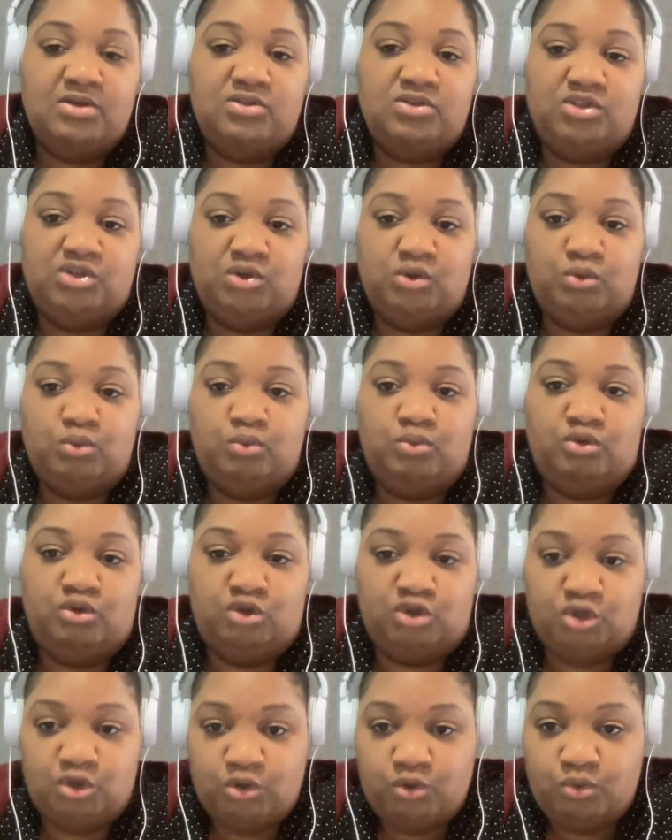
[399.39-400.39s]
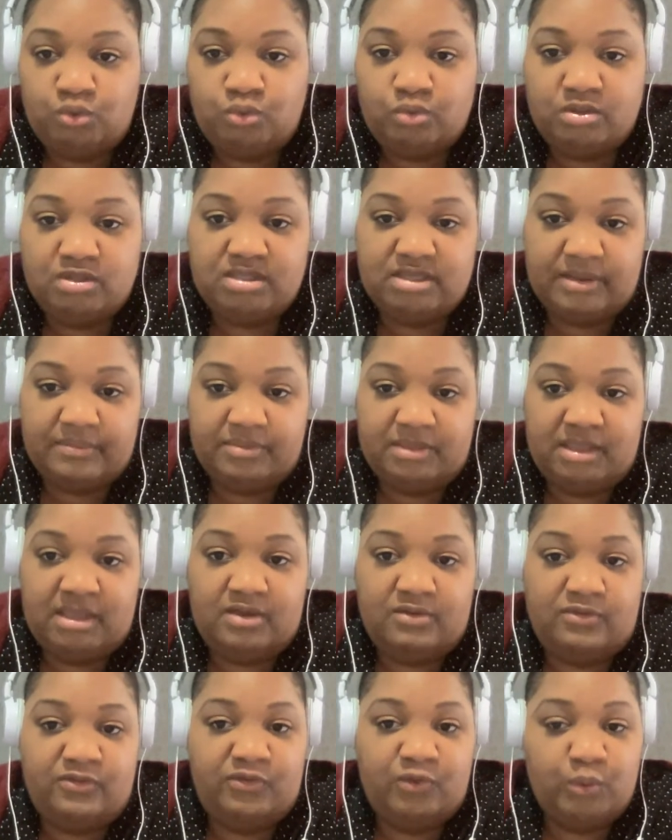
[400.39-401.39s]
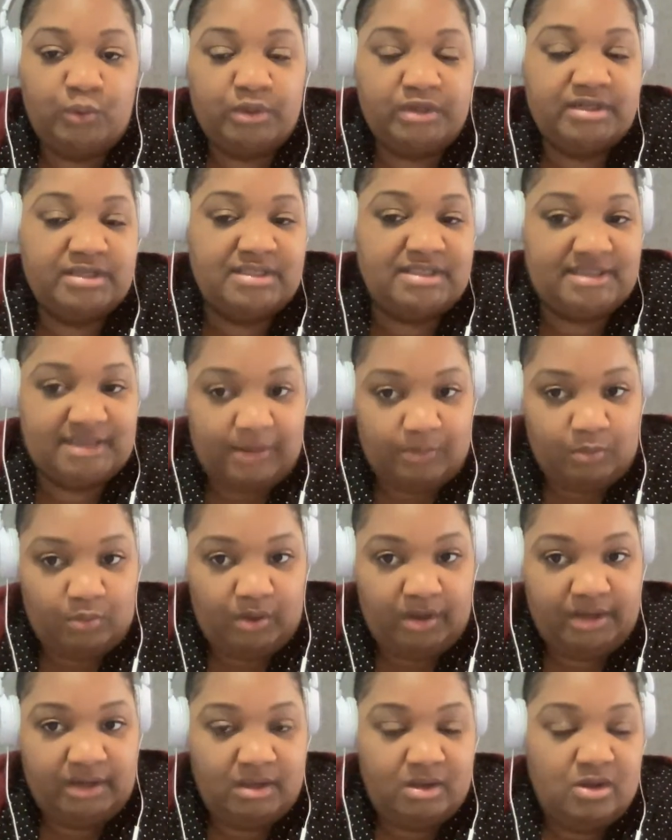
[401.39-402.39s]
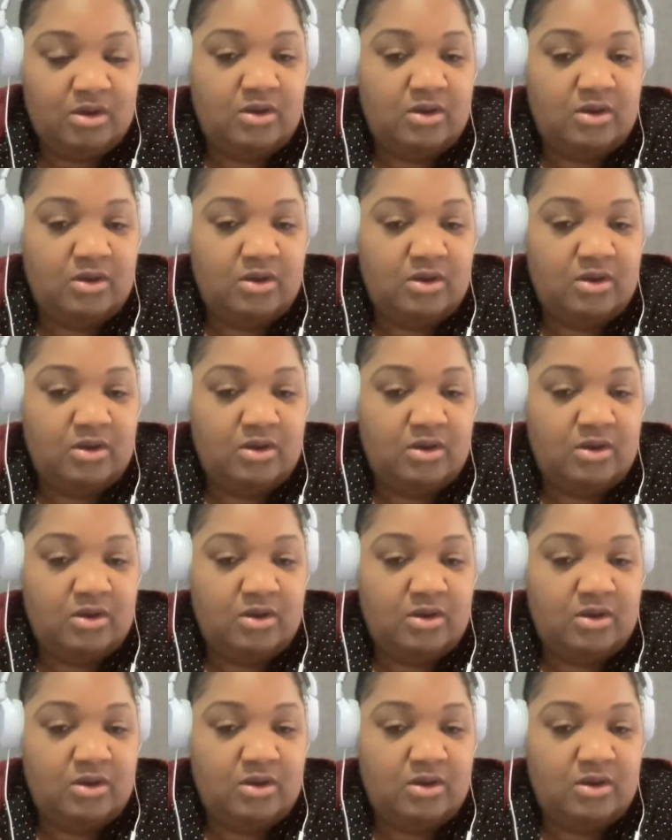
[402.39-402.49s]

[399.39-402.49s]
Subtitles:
to do something for someone.